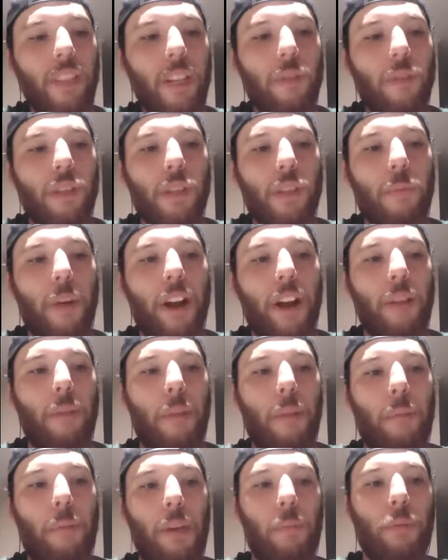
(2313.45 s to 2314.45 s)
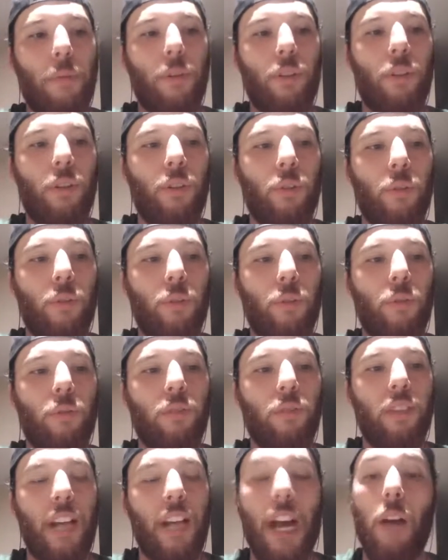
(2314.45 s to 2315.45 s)
was inspired by people
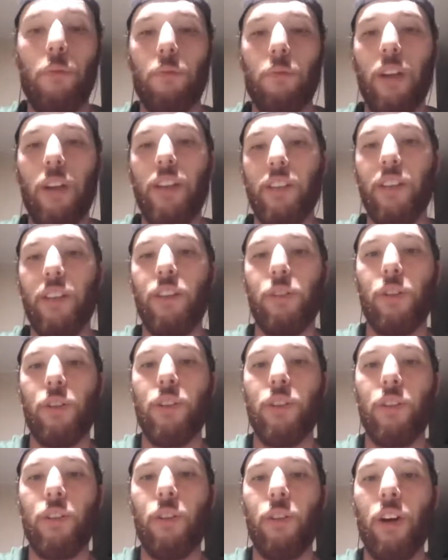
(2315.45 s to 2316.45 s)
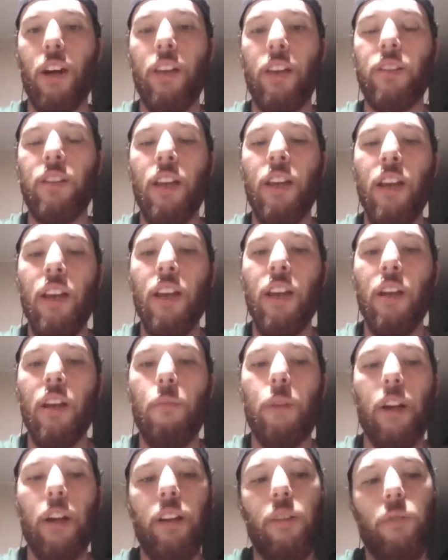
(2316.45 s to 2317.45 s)
who helped raise industries to new heights,
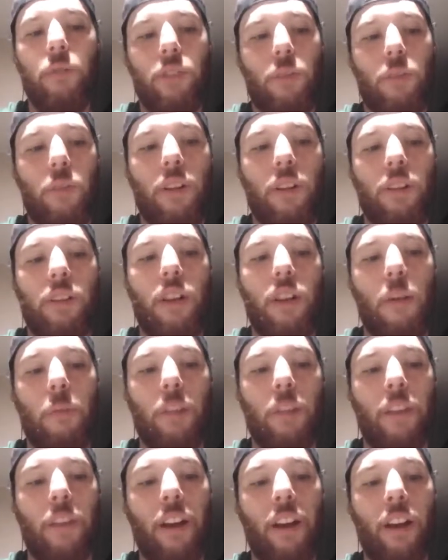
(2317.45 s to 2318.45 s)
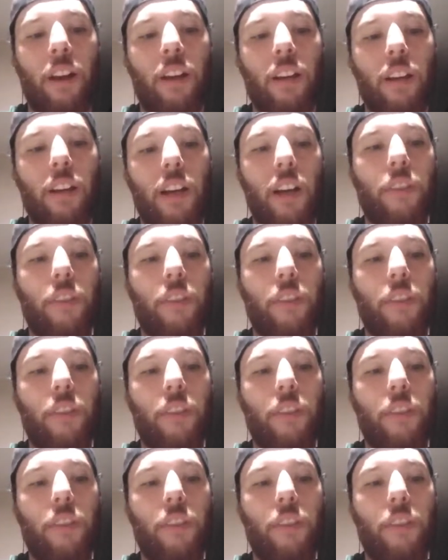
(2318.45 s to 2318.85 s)
but I didn't just want to stop it there.